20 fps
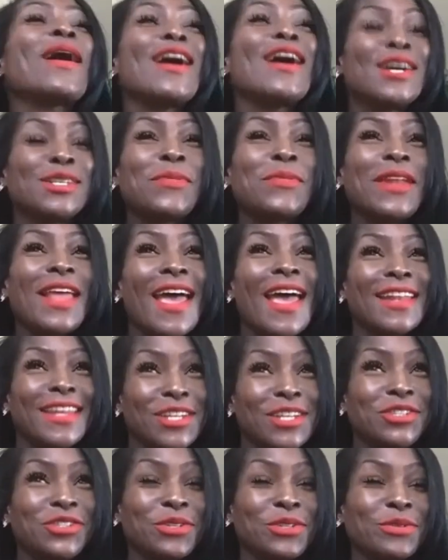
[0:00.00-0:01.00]
husband had
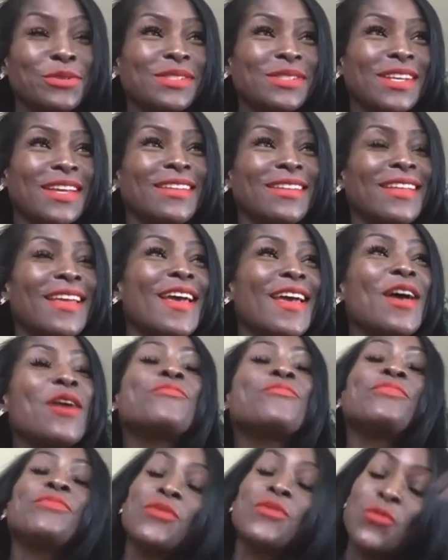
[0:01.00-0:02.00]
issues, and
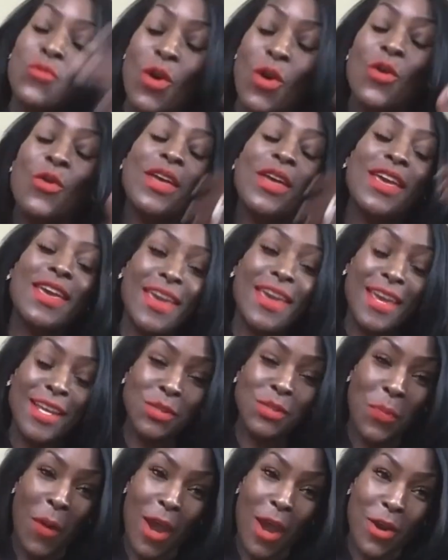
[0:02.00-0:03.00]
well, he
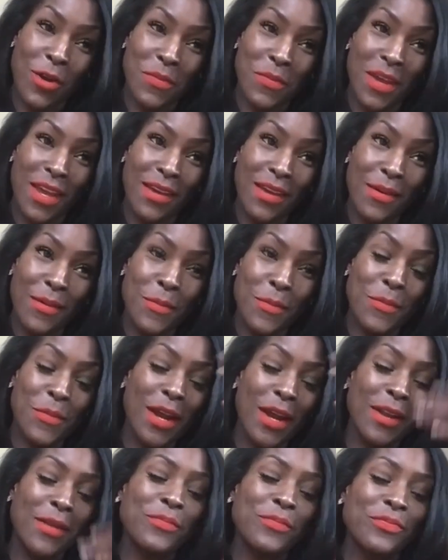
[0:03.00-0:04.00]
inspired me,
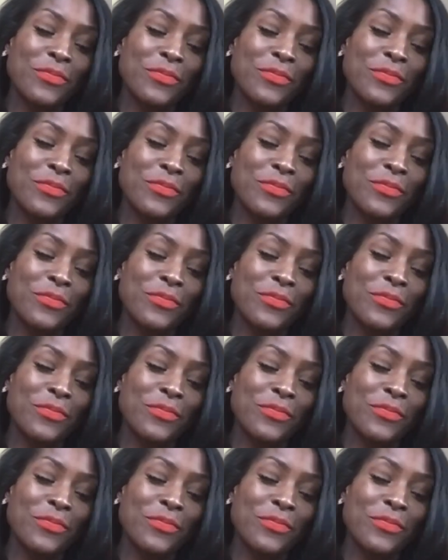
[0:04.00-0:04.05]
but